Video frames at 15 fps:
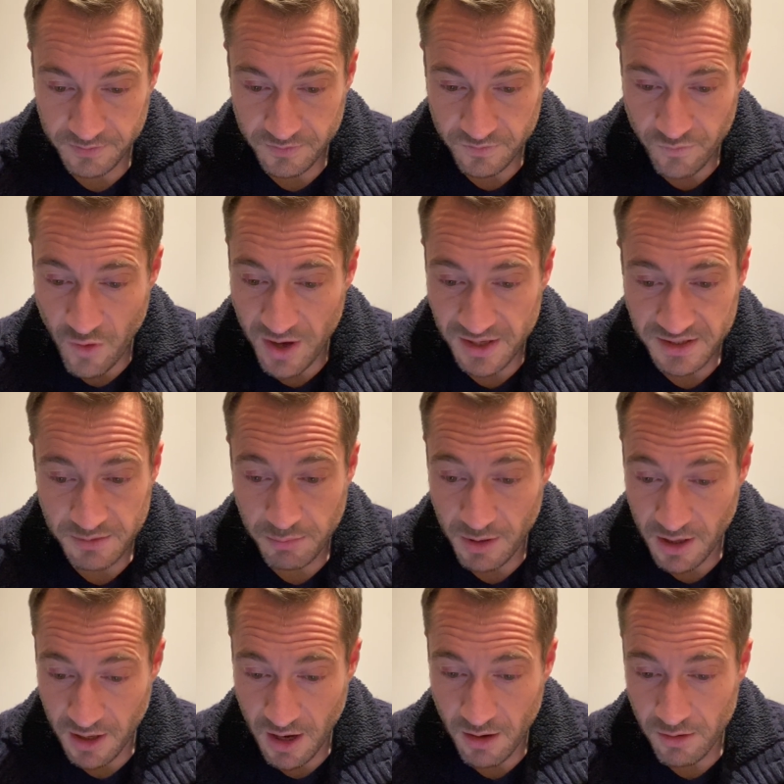Ready to, there
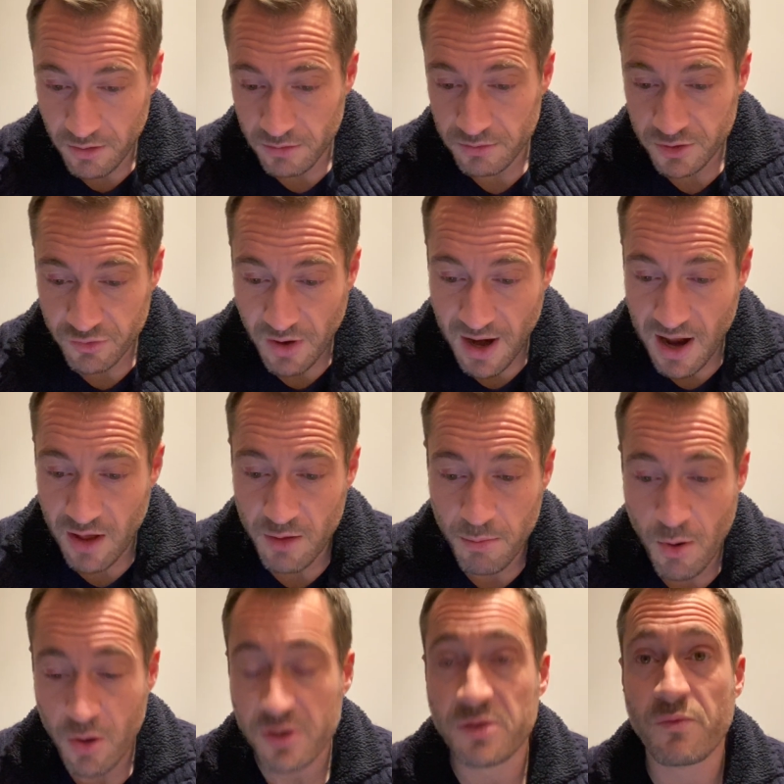you go, look, straight out of the
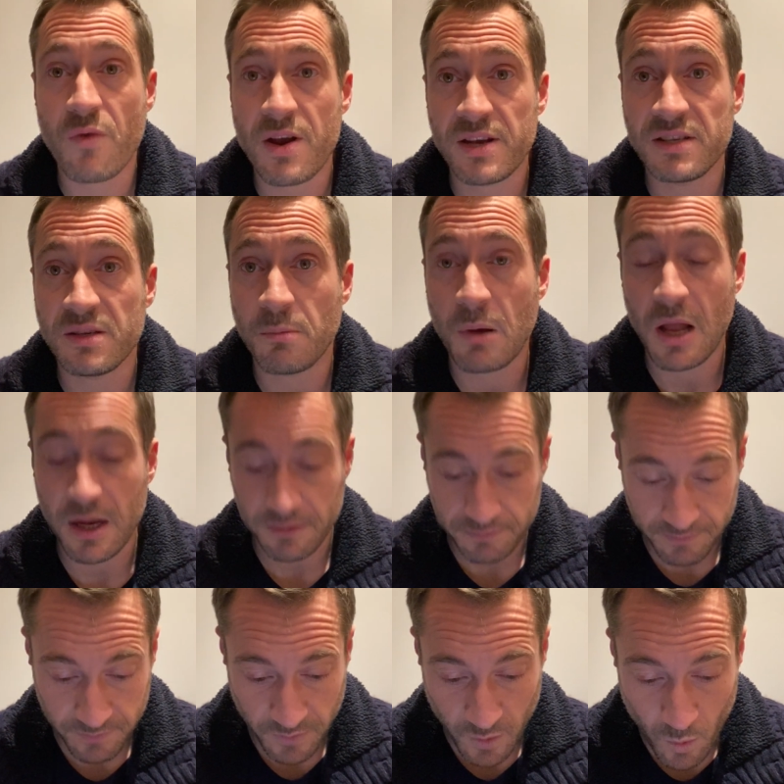box and ready to play.
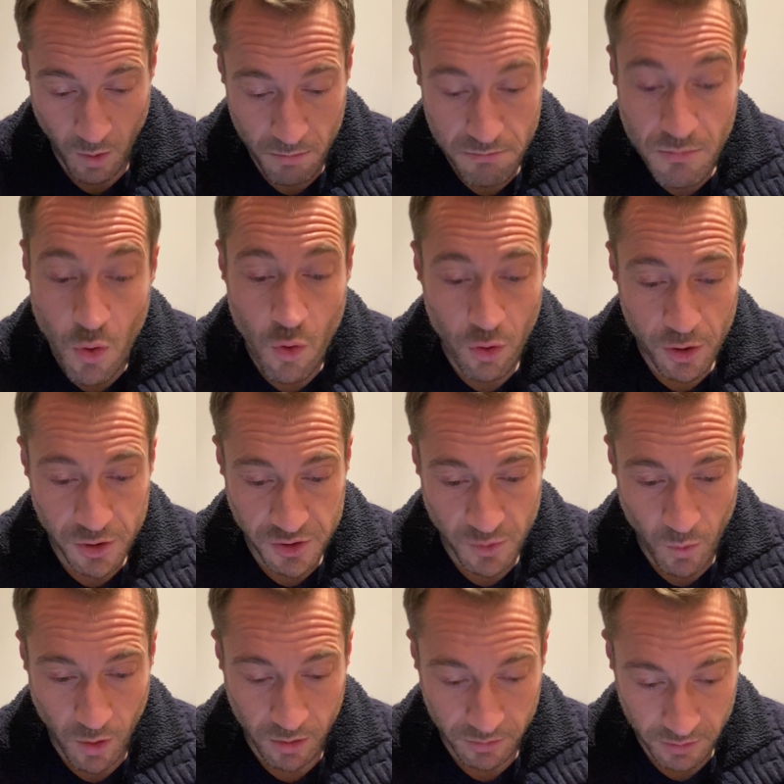What more could you
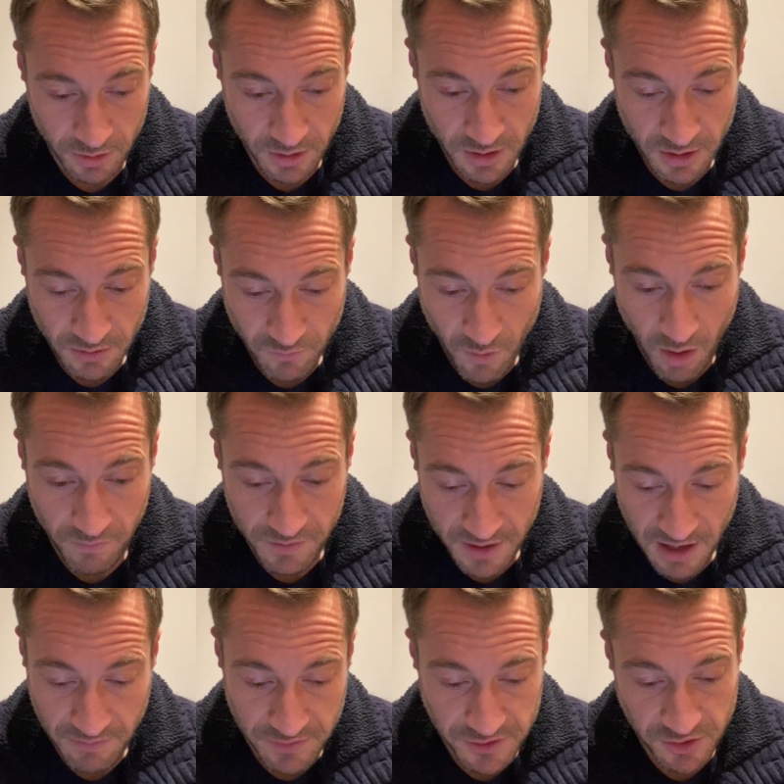want? Rather than
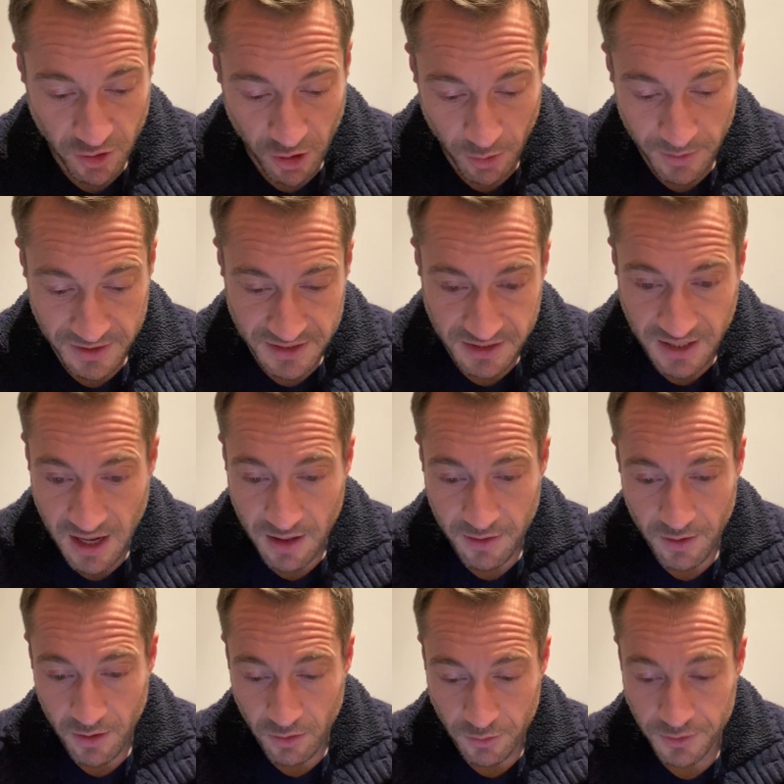having to glue it
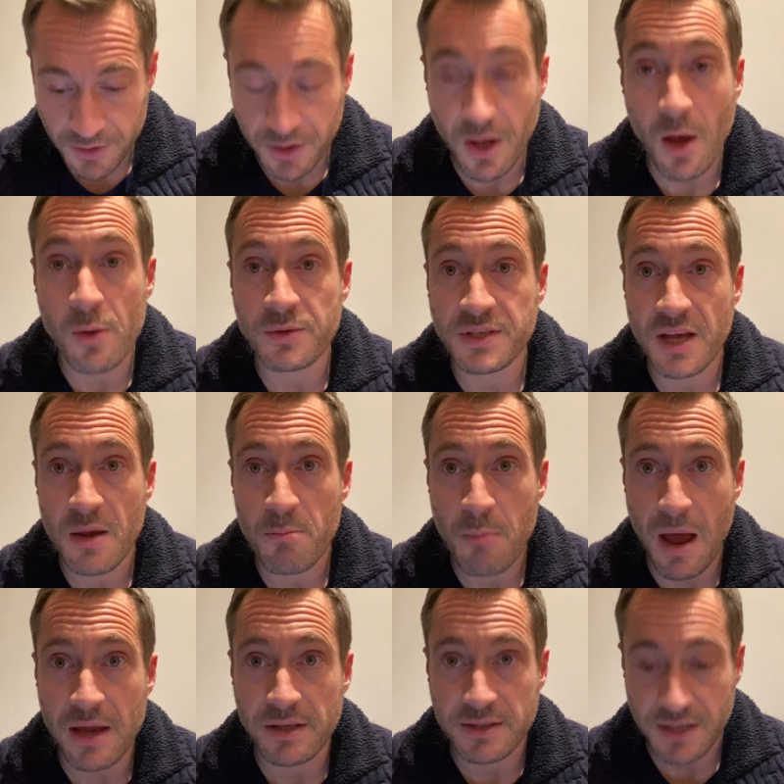together, undercoat it,
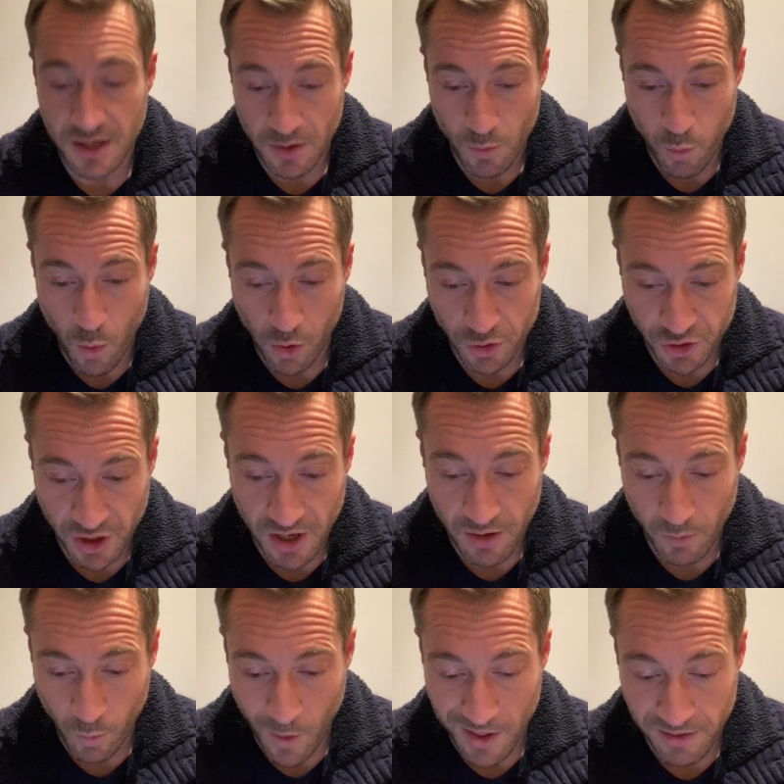paint it, wash
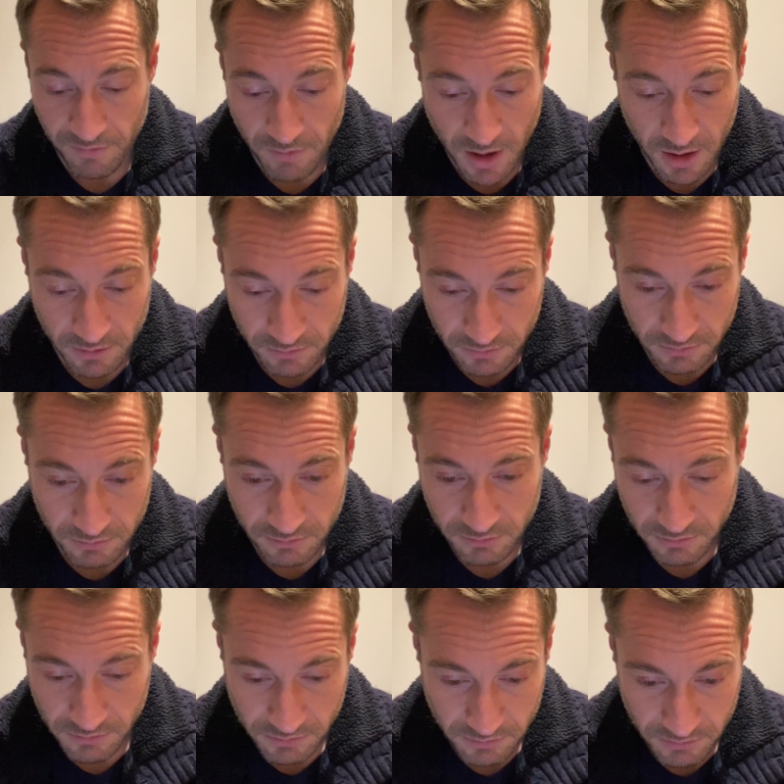it, weather it,
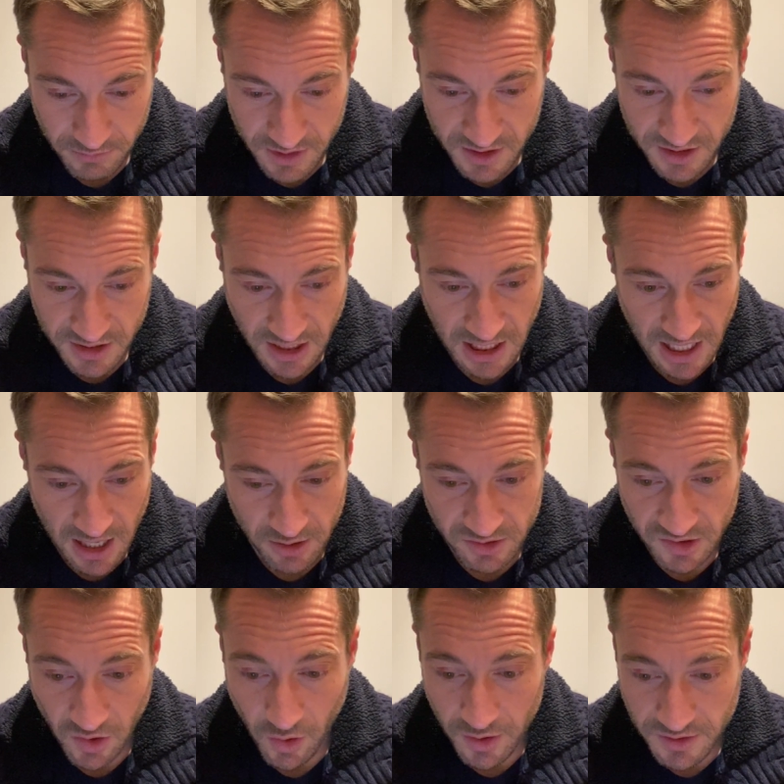stick it
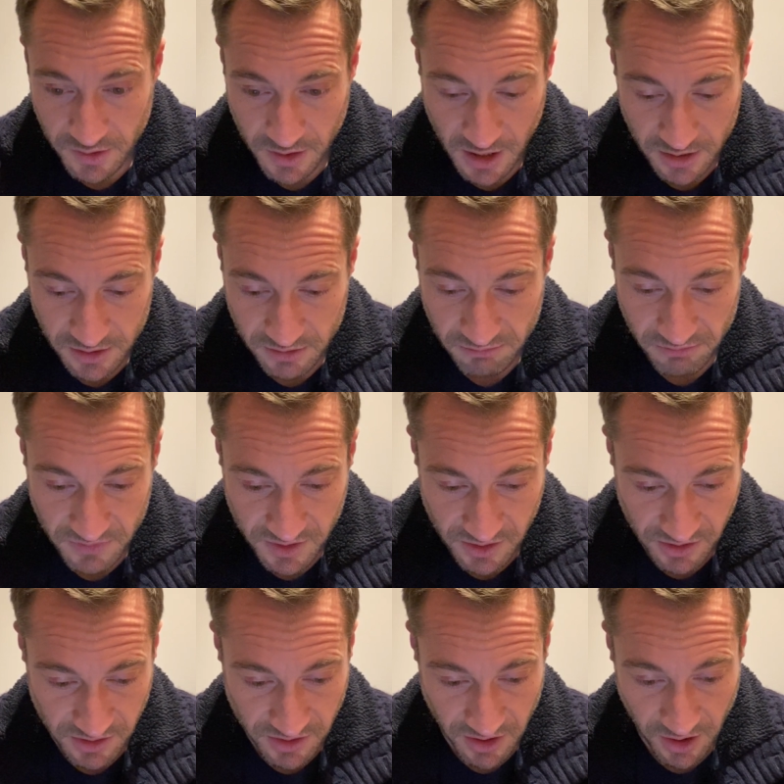outside so it gets
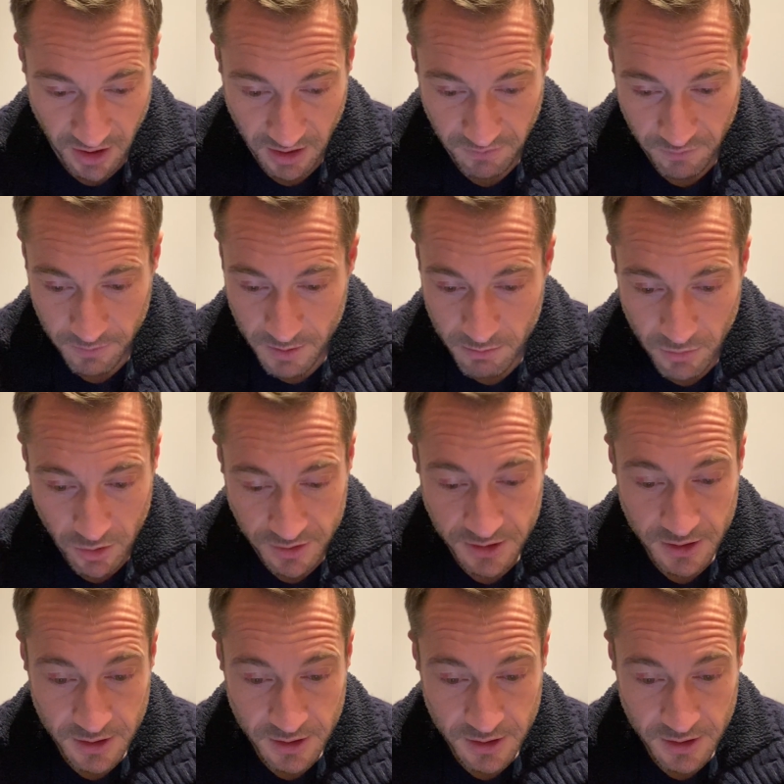dirty from the mud.